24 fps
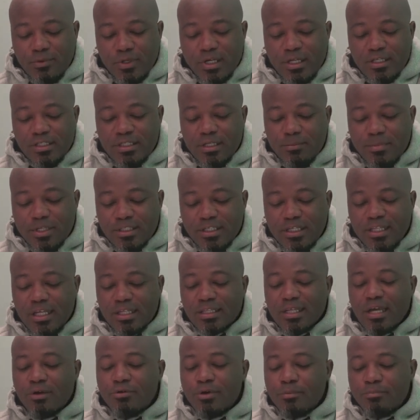We can simply say
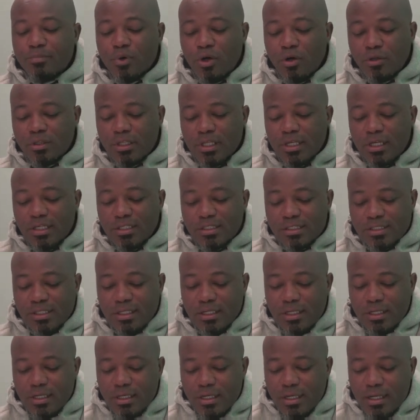that a report is
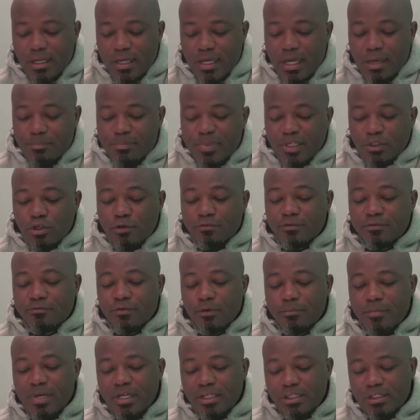a piece of
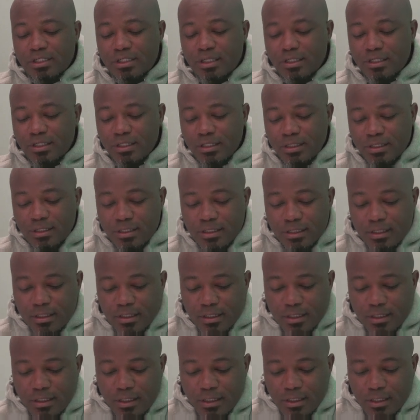information
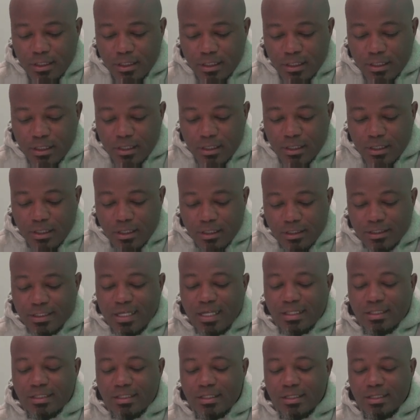uh,
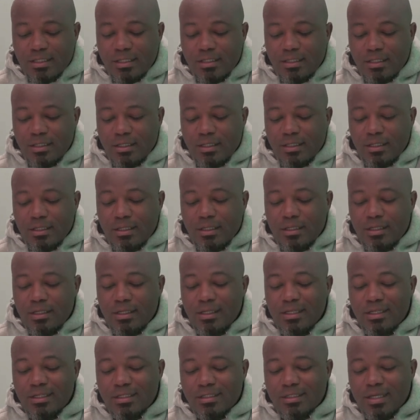that
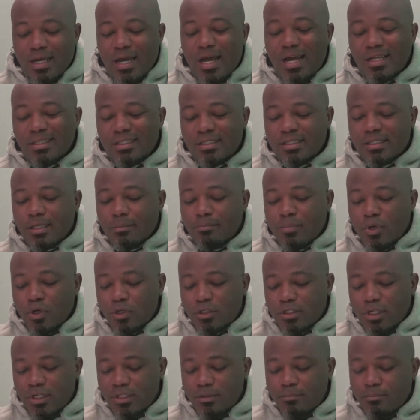is
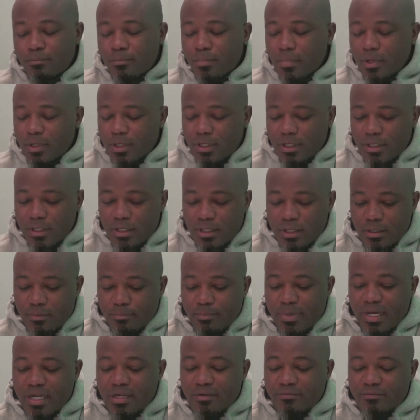unsupported uh,
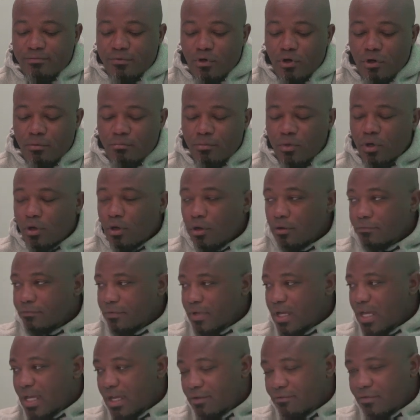by a form of
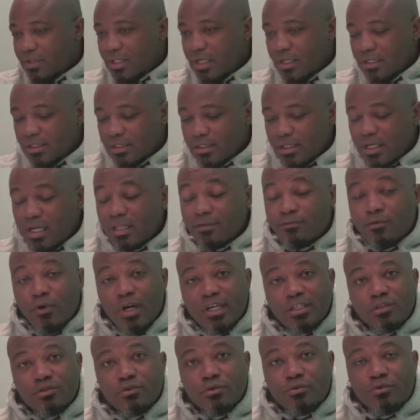evidence. And for
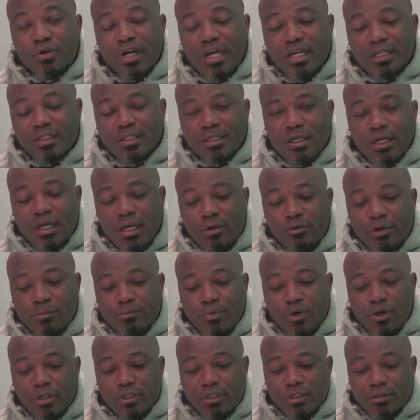us to write a
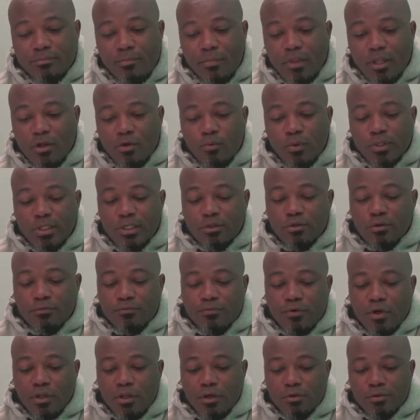report, we need to
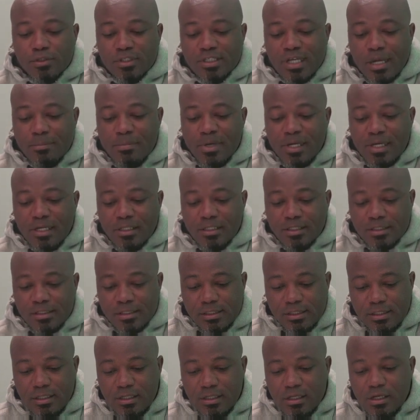follow some
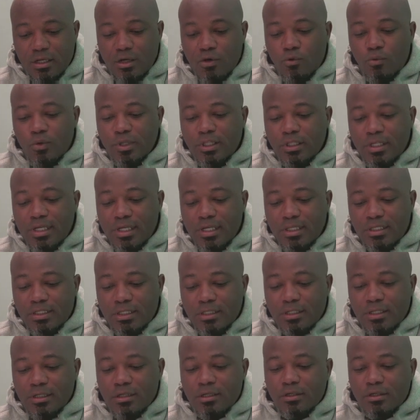hints. We need
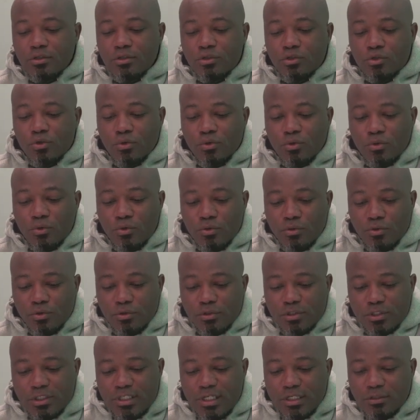to
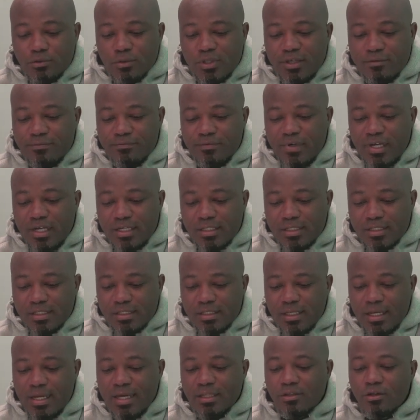stick to the
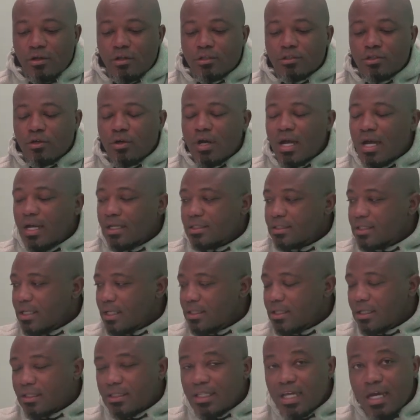facts and also answer
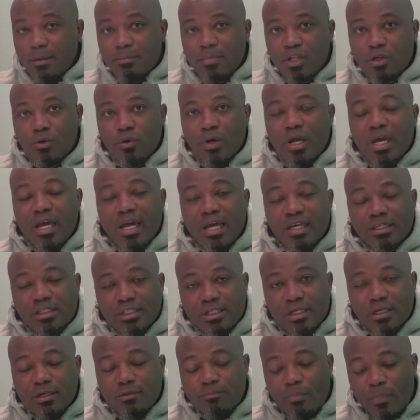the
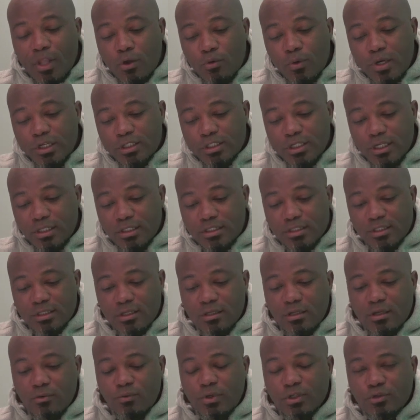WH questions.
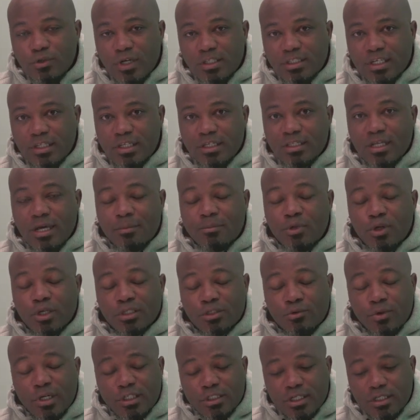Which ones are the WH
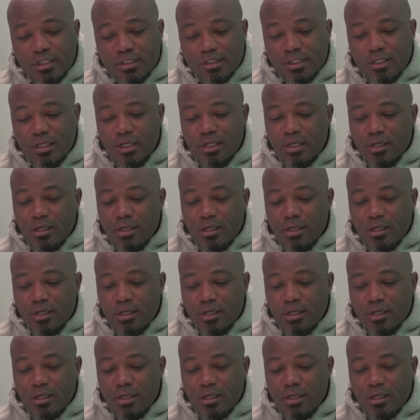questions?